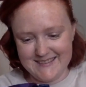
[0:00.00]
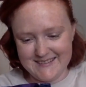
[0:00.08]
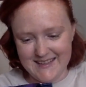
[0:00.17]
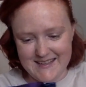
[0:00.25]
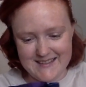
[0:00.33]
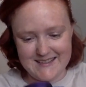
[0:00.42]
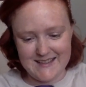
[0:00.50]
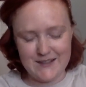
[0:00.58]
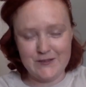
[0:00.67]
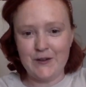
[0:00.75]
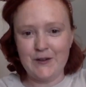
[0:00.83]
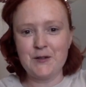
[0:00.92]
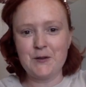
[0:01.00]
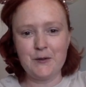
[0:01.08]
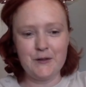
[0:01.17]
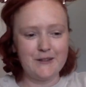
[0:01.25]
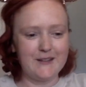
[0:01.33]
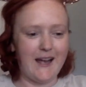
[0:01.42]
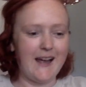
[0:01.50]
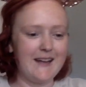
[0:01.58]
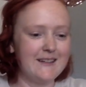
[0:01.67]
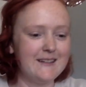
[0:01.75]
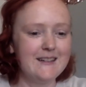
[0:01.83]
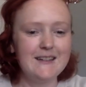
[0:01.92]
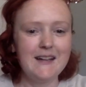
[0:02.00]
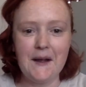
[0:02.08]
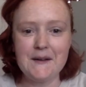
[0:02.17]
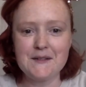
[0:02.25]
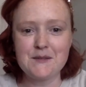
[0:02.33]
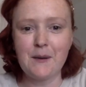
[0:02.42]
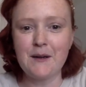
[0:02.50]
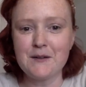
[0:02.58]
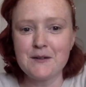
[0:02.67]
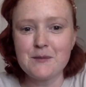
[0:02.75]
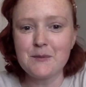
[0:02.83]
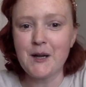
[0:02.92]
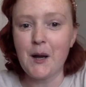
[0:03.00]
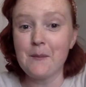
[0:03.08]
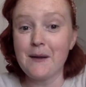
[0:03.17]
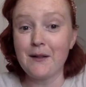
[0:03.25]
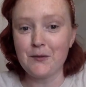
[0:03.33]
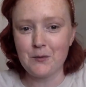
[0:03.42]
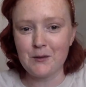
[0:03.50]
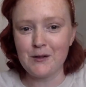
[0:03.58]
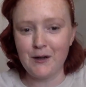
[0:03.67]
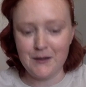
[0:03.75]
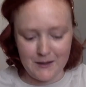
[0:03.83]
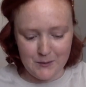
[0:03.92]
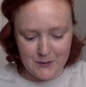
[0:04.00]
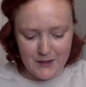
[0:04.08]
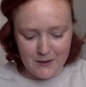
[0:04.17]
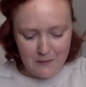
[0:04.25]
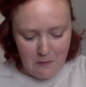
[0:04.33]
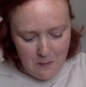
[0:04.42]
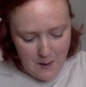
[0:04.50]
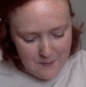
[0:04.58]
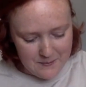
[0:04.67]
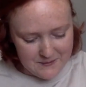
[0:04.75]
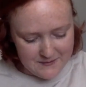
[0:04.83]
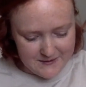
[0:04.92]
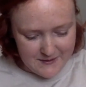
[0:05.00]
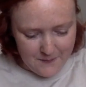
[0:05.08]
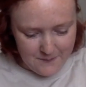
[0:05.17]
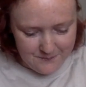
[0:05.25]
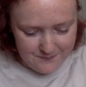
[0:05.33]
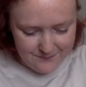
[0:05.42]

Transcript: That's that's very cool. I I aspire to become Eleanor Audley when I grow up, so.